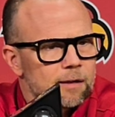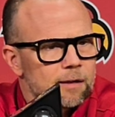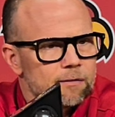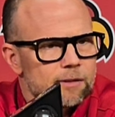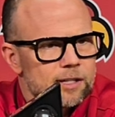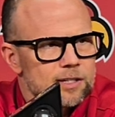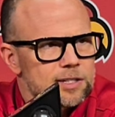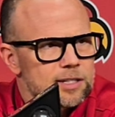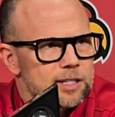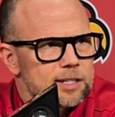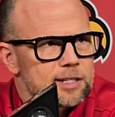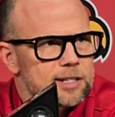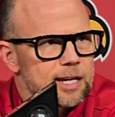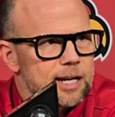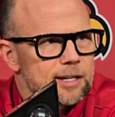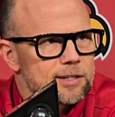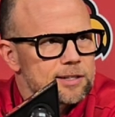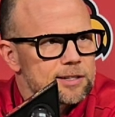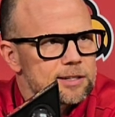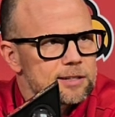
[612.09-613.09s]
of the
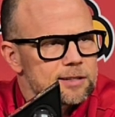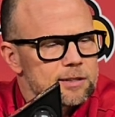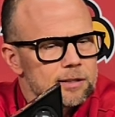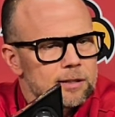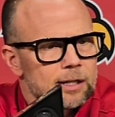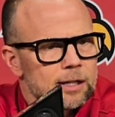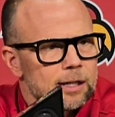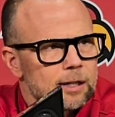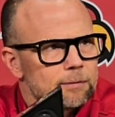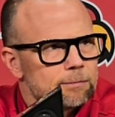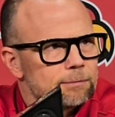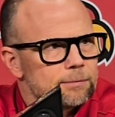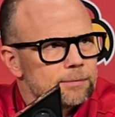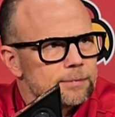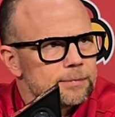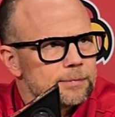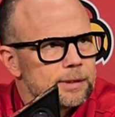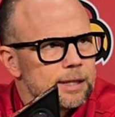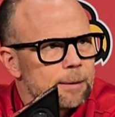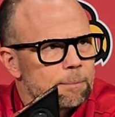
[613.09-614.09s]
success
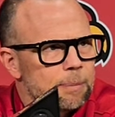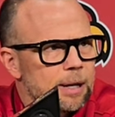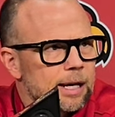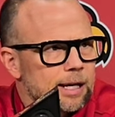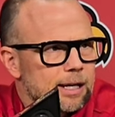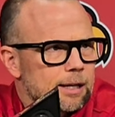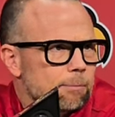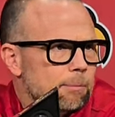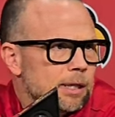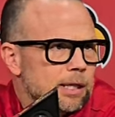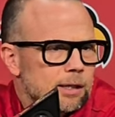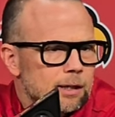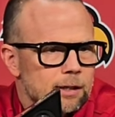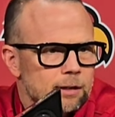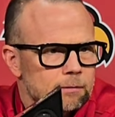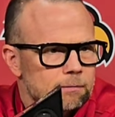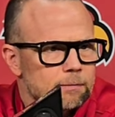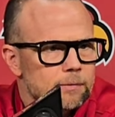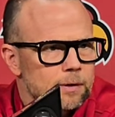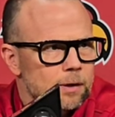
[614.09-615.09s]
that Pat Kitman
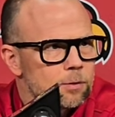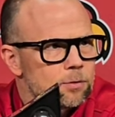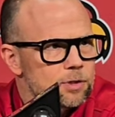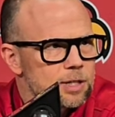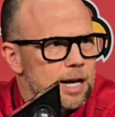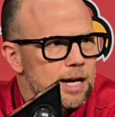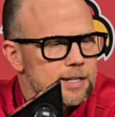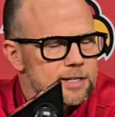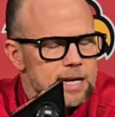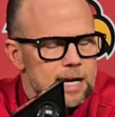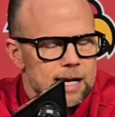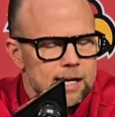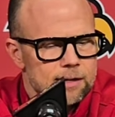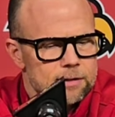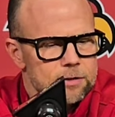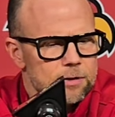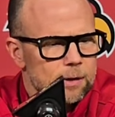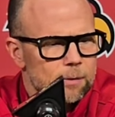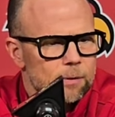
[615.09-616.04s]
and those guys had.